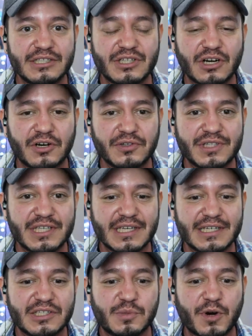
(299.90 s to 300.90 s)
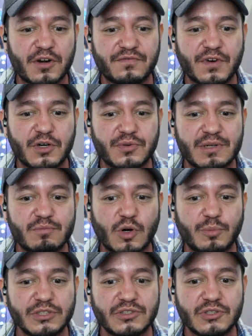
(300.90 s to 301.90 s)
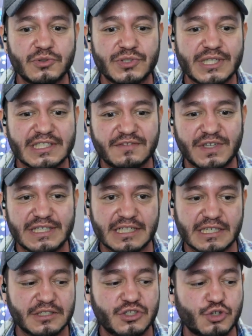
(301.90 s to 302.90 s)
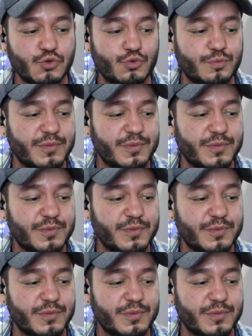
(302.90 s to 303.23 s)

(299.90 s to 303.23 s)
all the uh, smartphone and mobile news that's fit to consume.